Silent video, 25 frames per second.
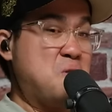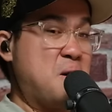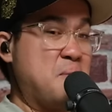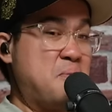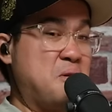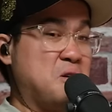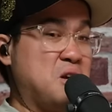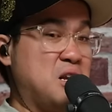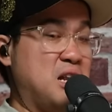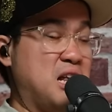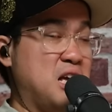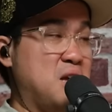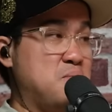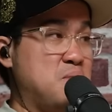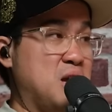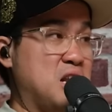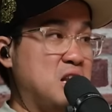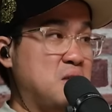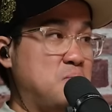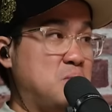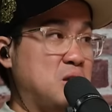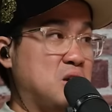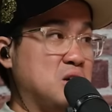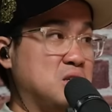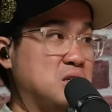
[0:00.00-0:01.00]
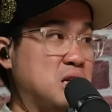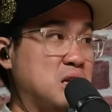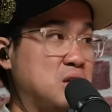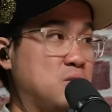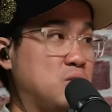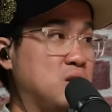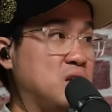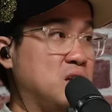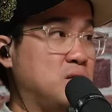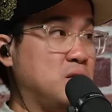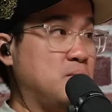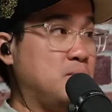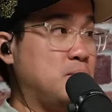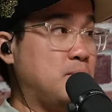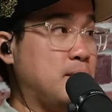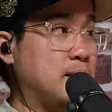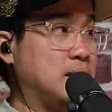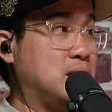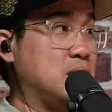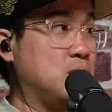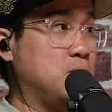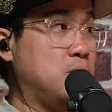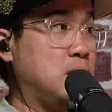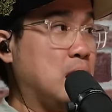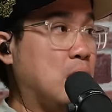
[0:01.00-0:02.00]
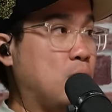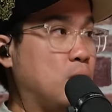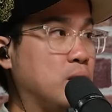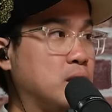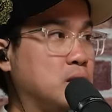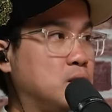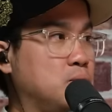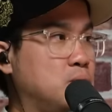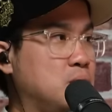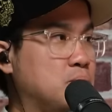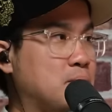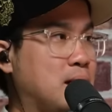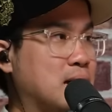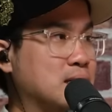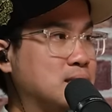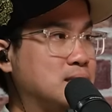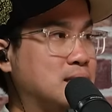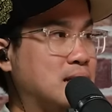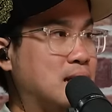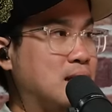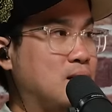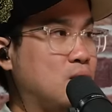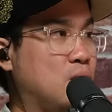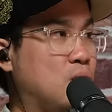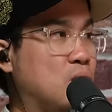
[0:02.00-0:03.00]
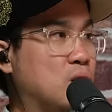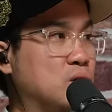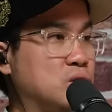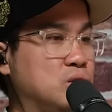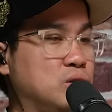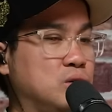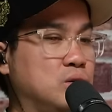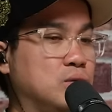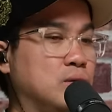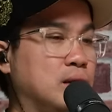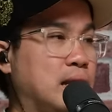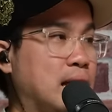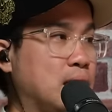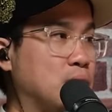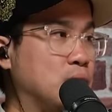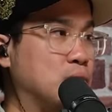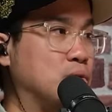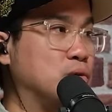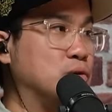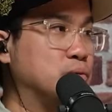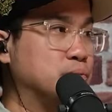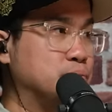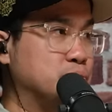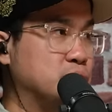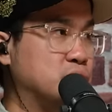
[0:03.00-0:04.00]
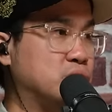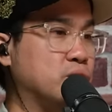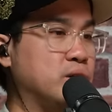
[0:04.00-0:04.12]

no, I'm not gonna let him edit because I don't want him to be better than me. I want it to be my style, or do you let go?